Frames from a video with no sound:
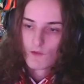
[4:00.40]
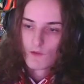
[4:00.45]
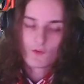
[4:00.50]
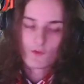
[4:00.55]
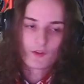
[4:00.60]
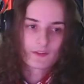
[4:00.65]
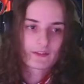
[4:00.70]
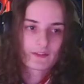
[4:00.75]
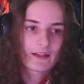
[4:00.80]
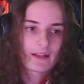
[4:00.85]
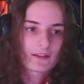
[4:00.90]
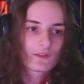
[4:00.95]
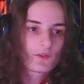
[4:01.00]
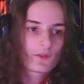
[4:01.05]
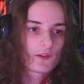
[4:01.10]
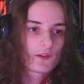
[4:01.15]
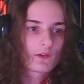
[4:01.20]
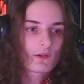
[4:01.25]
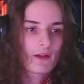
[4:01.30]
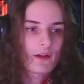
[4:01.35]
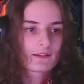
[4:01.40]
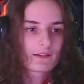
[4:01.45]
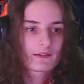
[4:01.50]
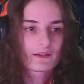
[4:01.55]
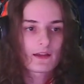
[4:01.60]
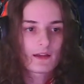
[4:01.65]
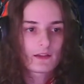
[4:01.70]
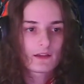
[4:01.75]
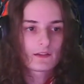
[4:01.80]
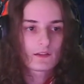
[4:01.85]
For sets for the right
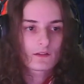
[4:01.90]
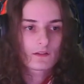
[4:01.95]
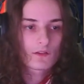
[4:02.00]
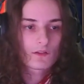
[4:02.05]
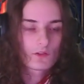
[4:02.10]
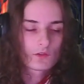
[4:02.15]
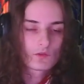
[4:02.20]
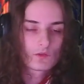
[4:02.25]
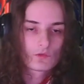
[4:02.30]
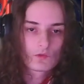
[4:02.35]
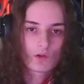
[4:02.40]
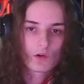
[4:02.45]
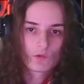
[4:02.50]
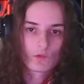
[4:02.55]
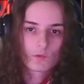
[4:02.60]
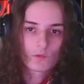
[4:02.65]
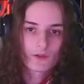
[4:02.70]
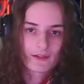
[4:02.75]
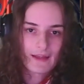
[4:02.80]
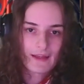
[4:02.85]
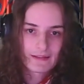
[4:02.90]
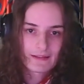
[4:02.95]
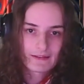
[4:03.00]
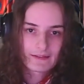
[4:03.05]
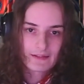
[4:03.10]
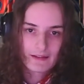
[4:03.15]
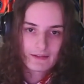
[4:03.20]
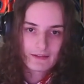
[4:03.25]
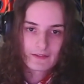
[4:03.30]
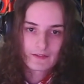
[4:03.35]
side, you don't want any
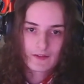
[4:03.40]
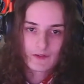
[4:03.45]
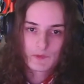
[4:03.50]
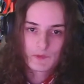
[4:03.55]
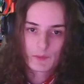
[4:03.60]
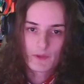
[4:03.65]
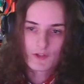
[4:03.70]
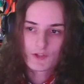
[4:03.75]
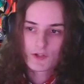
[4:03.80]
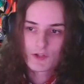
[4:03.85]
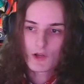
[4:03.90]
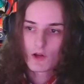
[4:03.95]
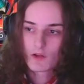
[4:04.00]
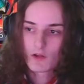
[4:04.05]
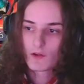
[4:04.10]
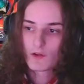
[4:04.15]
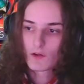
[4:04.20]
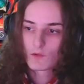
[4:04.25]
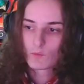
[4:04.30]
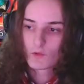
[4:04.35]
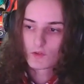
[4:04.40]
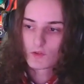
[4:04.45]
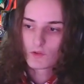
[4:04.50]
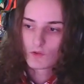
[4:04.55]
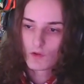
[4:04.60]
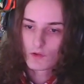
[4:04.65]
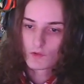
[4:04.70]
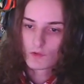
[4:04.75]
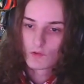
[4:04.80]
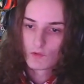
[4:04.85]
sets, especially early on. What
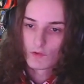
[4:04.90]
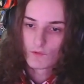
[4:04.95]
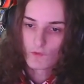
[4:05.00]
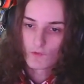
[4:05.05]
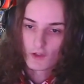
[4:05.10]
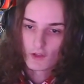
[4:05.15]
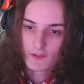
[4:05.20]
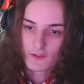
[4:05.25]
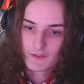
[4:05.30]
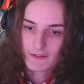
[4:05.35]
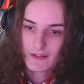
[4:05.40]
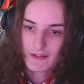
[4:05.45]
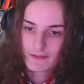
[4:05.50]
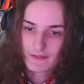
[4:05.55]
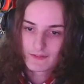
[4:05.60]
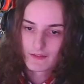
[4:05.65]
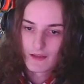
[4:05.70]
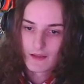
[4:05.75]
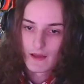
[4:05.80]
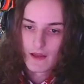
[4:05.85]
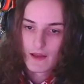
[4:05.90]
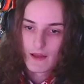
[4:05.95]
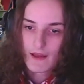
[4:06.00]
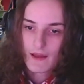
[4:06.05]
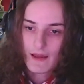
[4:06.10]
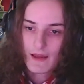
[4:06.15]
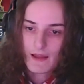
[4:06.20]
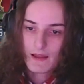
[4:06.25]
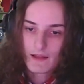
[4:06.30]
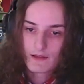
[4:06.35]
you're going to look for is stats.
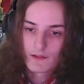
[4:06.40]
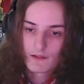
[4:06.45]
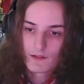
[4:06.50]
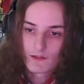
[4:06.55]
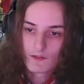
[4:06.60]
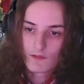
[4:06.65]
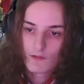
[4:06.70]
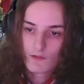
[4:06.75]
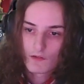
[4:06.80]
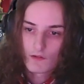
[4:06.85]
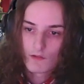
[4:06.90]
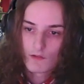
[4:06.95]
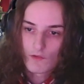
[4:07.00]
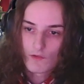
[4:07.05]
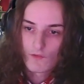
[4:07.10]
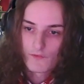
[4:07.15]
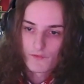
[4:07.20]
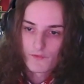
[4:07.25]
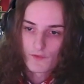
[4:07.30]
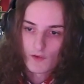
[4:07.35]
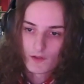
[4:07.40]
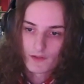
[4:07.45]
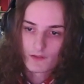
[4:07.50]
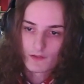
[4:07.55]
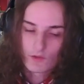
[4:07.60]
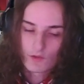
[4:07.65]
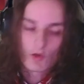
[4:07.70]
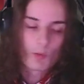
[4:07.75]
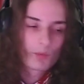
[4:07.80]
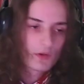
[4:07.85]
And
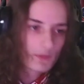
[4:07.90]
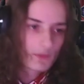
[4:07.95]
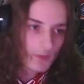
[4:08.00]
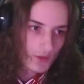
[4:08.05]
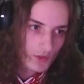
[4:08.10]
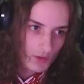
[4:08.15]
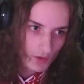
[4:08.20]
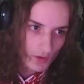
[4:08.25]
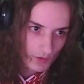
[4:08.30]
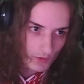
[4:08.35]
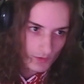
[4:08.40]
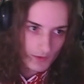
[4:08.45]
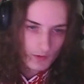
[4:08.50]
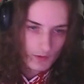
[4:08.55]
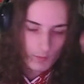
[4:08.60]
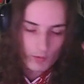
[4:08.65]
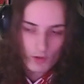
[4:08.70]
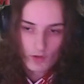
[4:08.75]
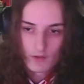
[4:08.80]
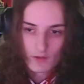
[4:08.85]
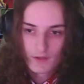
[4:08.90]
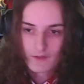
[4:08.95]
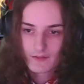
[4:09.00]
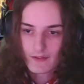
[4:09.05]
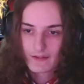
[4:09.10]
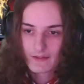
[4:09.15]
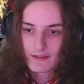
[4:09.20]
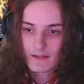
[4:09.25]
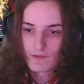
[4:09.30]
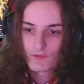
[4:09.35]
so pretty much you're going to run a broken
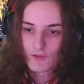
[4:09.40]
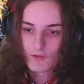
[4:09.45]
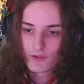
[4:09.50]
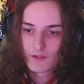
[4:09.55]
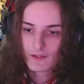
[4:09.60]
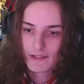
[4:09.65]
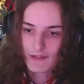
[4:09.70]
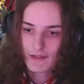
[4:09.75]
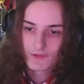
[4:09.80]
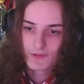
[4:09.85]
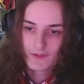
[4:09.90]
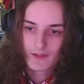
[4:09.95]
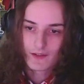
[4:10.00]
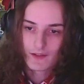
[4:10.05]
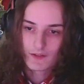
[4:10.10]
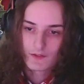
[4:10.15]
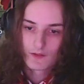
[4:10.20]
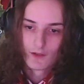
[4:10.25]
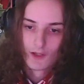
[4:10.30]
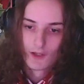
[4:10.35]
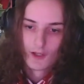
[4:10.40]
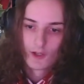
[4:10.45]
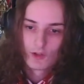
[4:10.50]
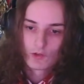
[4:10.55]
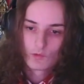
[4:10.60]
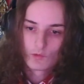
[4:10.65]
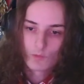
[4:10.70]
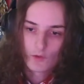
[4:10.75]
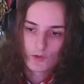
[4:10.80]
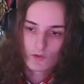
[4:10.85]
set. And for the left side,
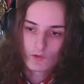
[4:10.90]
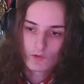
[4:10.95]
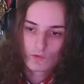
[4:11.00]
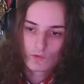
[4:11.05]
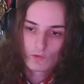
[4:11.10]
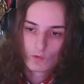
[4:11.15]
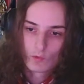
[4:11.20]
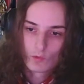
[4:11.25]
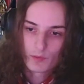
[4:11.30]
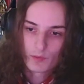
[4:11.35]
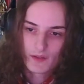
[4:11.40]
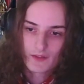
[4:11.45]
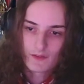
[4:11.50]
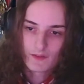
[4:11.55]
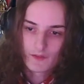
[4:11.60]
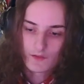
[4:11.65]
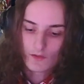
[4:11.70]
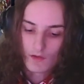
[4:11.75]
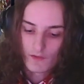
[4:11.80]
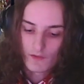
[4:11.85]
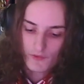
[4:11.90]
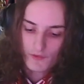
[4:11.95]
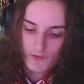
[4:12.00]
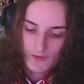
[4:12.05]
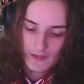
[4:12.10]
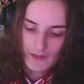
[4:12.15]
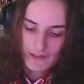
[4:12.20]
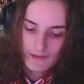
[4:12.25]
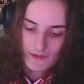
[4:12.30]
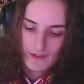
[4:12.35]
you want 2 pieces of
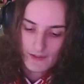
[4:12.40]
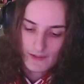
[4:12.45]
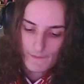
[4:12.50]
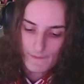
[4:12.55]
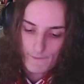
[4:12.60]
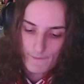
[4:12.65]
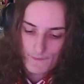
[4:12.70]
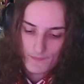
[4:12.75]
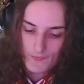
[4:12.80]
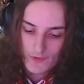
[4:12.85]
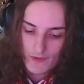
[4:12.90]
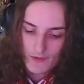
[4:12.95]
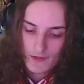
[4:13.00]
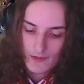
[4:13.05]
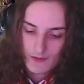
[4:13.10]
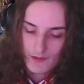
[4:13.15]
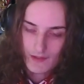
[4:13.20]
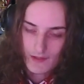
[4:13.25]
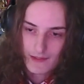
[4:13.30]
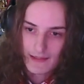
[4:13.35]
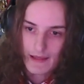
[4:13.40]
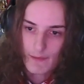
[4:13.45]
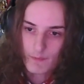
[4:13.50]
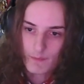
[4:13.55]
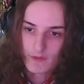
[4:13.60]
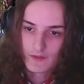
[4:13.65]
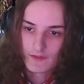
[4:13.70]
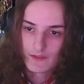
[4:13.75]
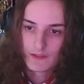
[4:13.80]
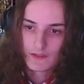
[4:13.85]
either
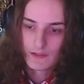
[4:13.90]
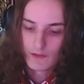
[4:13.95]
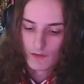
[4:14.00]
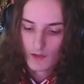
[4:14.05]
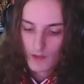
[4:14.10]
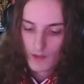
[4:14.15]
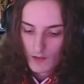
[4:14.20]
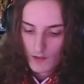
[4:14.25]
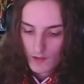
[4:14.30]
Calamity,